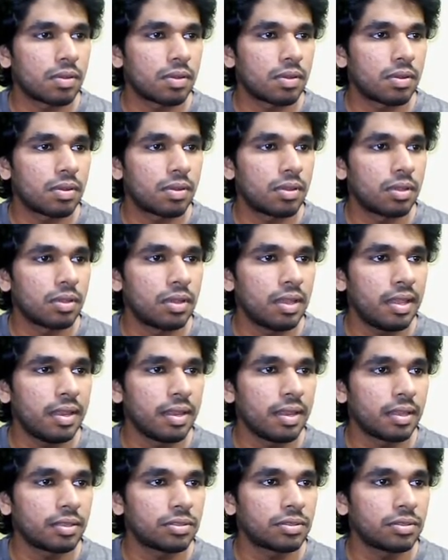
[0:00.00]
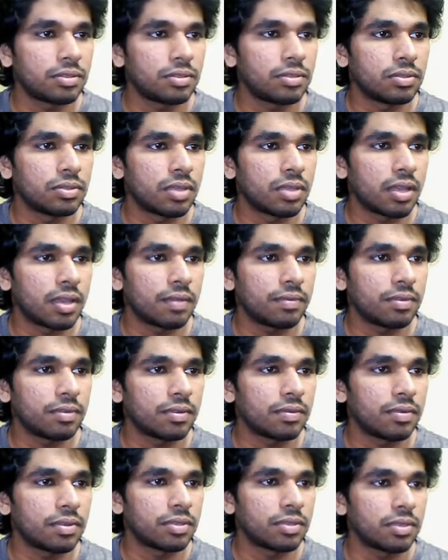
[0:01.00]
Linux, you have to
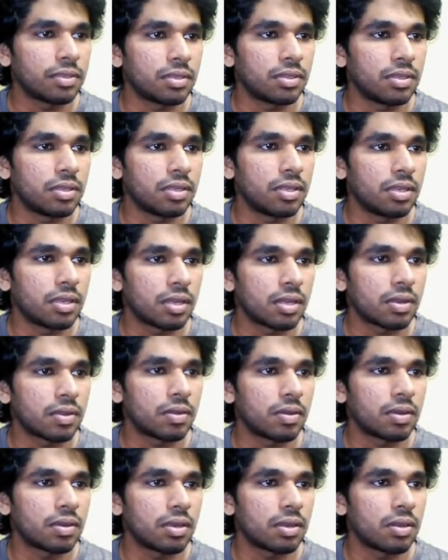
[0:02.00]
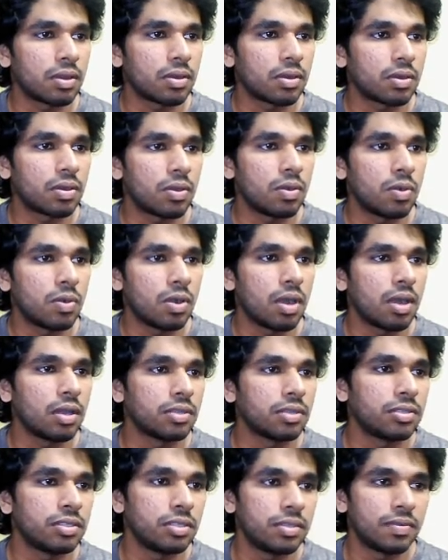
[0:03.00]
visit the Anaconda.org
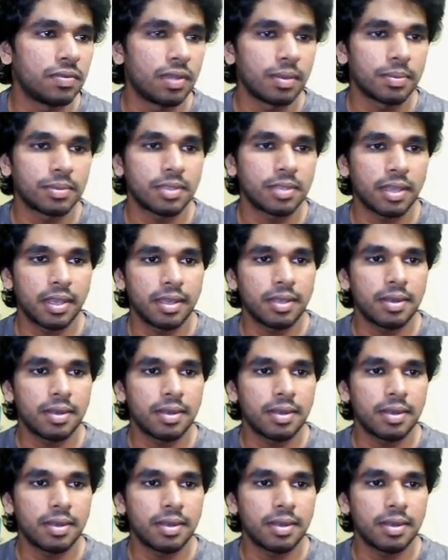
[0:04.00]
website.